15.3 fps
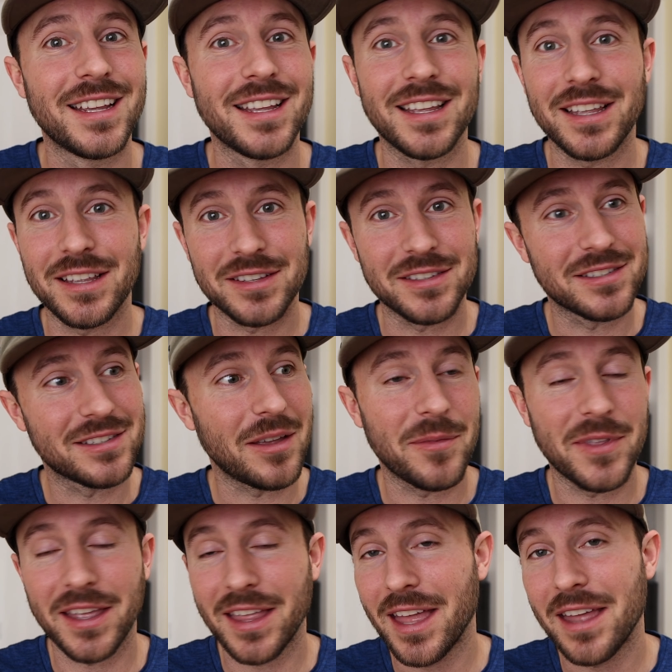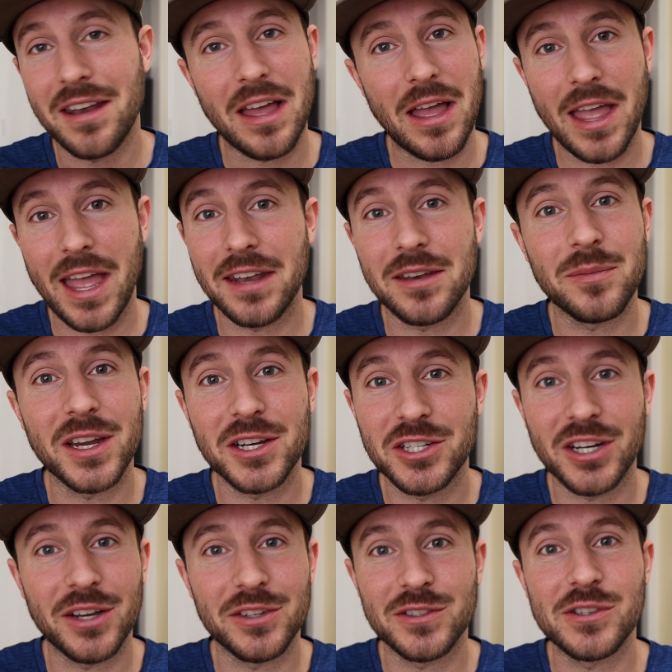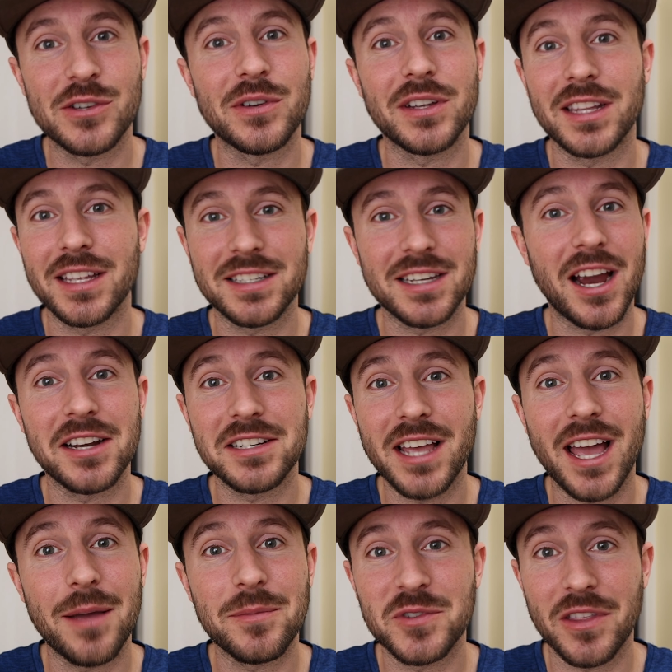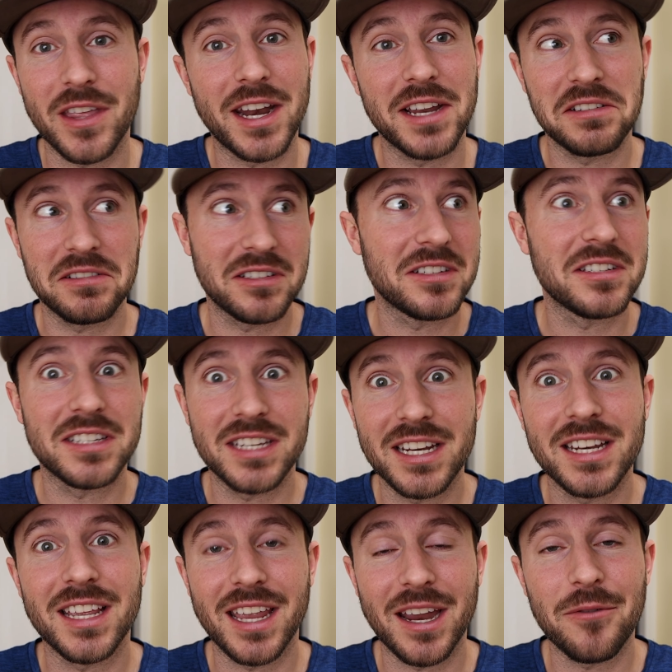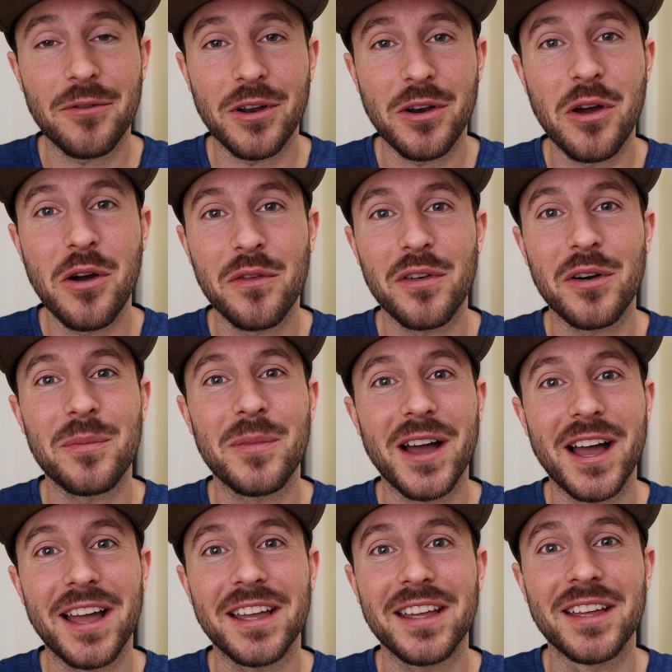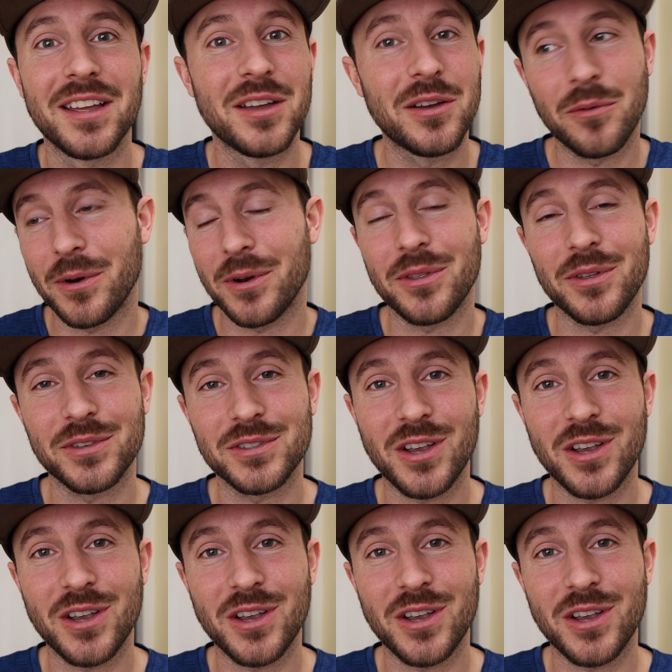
is something that I had to make sure I was doing the entire time so that I didn't get run over by one of those